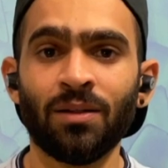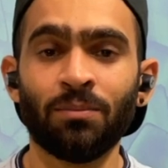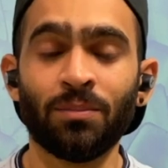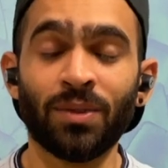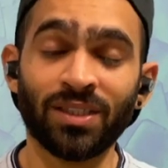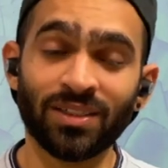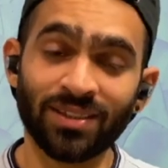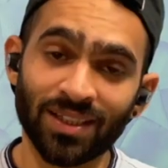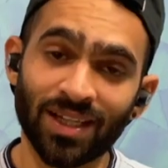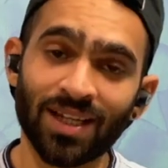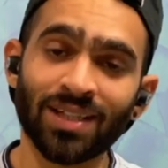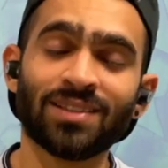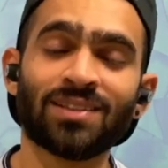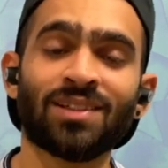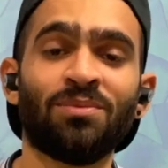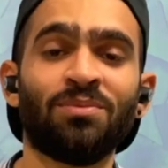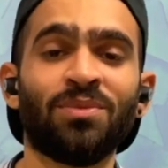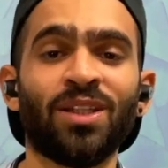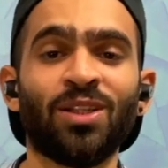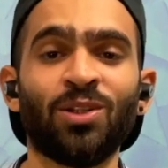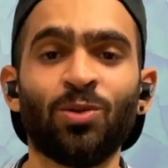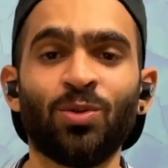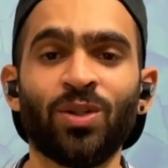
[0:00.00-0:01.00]
but that's
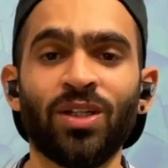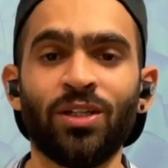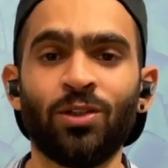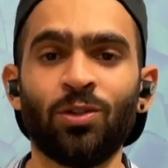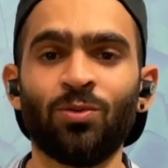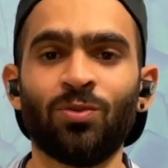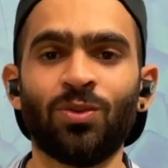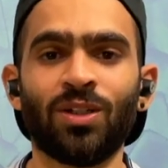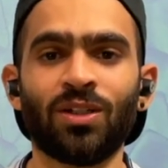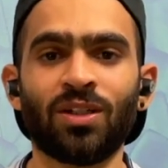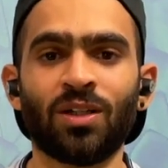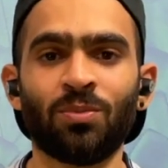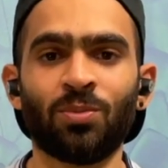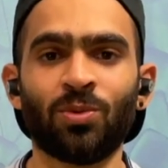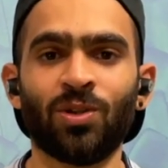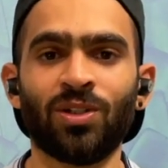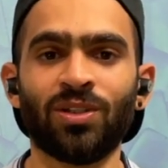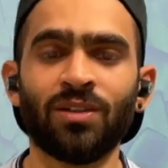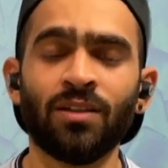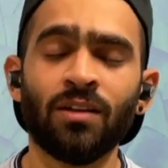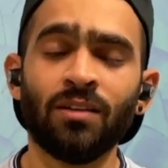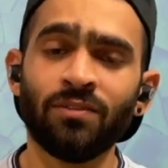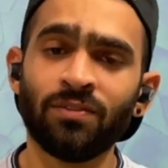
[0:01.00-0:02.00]
something you need to work
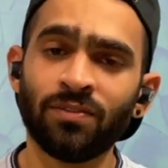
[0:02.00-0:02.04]
upon.